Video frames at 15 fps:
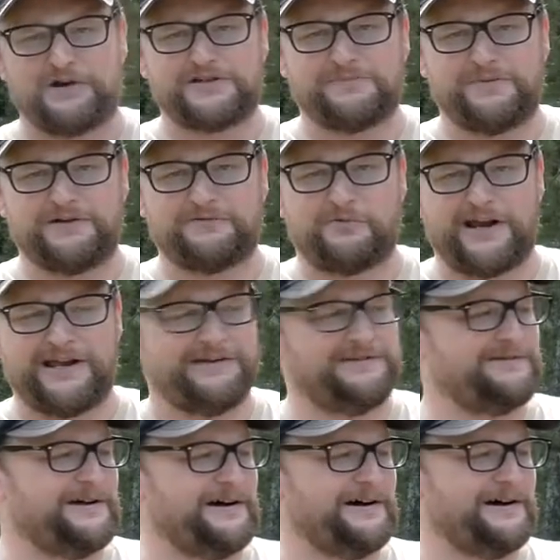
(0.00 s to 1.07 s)
It's been
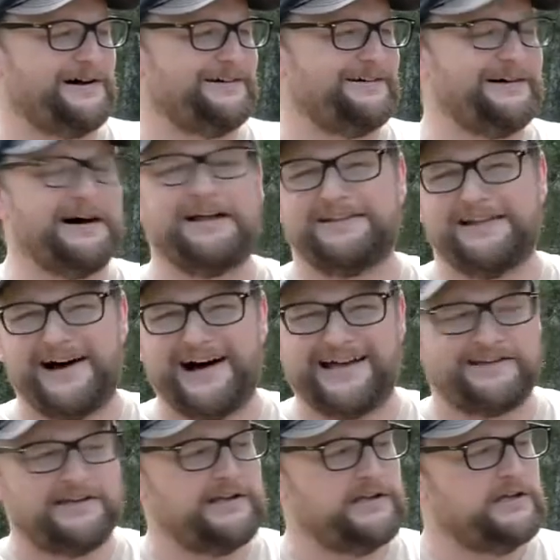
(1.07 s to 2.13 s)
ran a
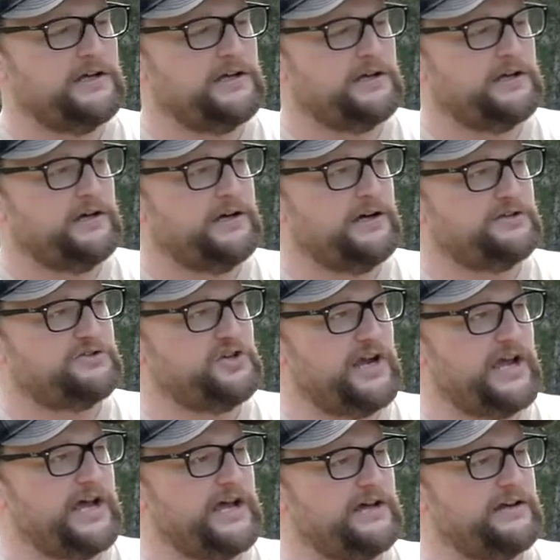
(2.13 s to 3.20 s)
lot.
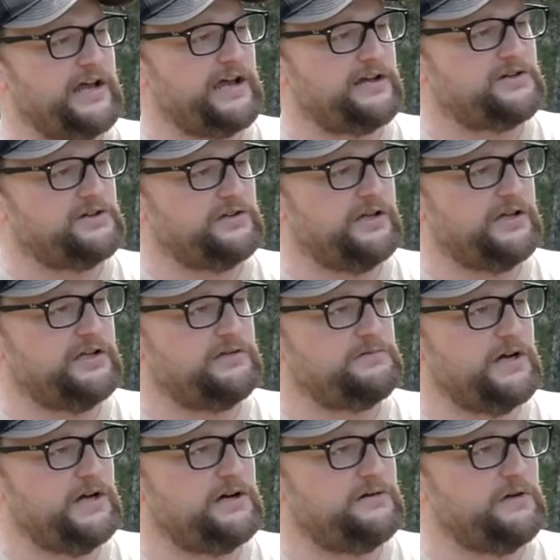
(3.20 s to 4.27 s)
Chad actually
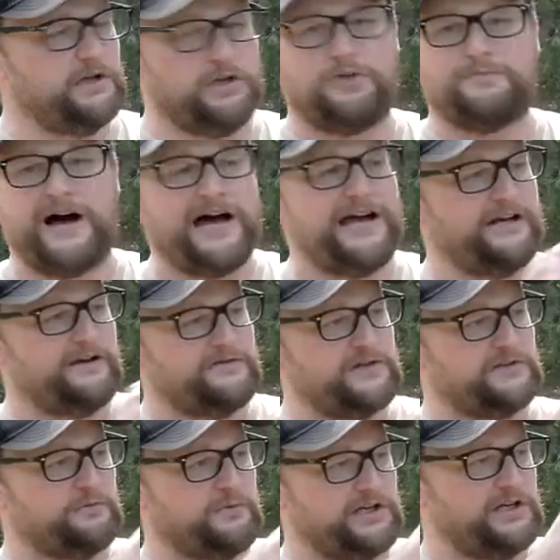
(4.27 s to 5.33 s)
alumihided
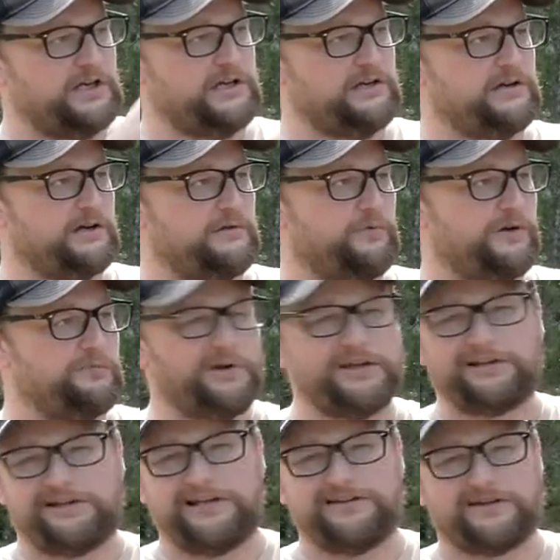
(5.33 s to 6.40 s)
this one again. We
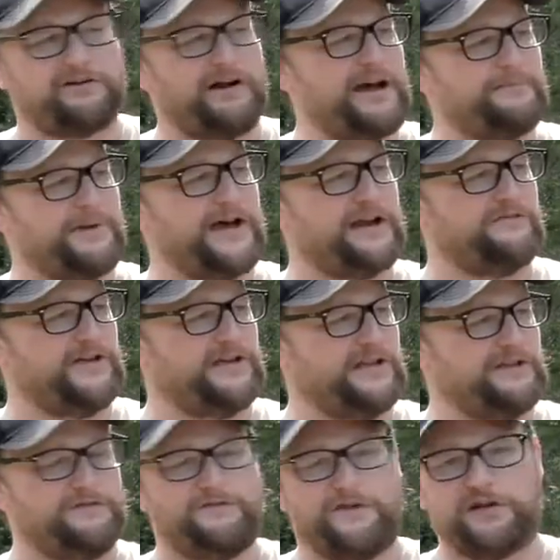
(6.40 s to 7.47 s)
cleaned the crap out of it,
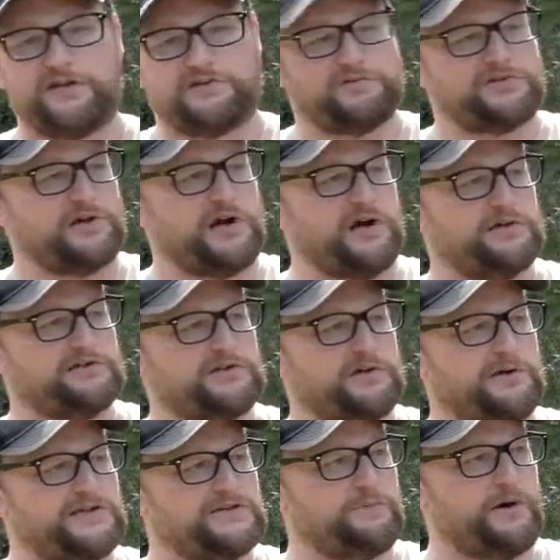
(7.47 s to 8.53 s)
and the finish was gone, so
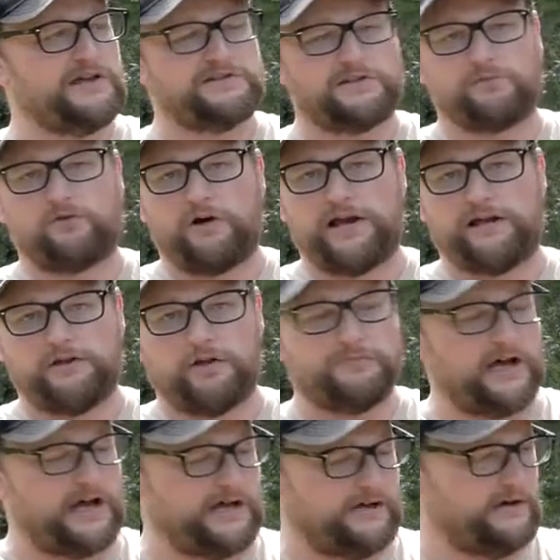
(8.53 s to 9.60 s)
he sprayed some gray
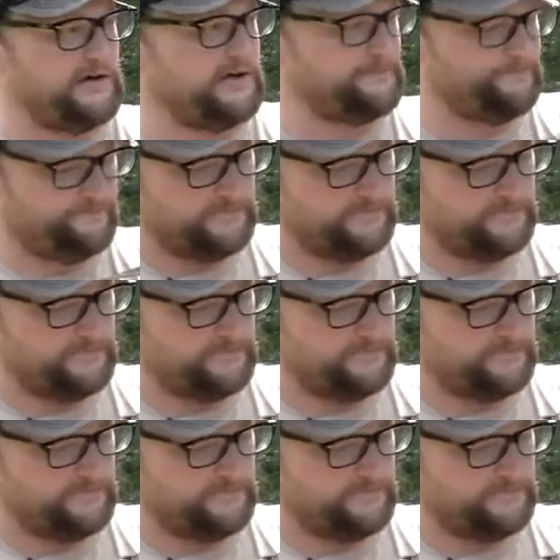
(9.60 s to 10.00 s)
alumihide on it.